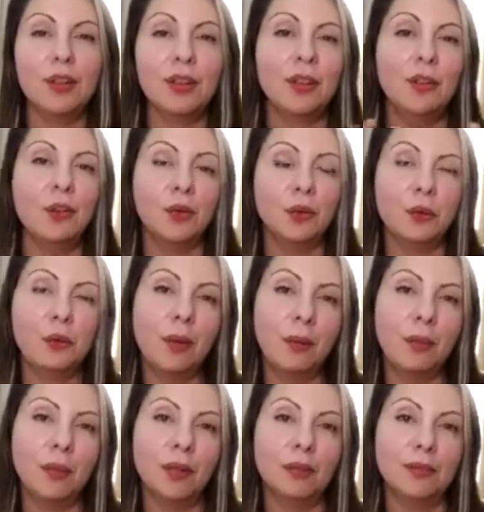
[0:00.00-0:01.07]
their own
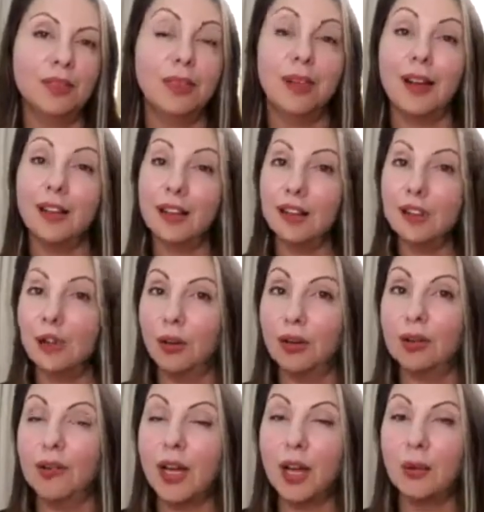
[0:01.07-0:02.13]
problems that I solve?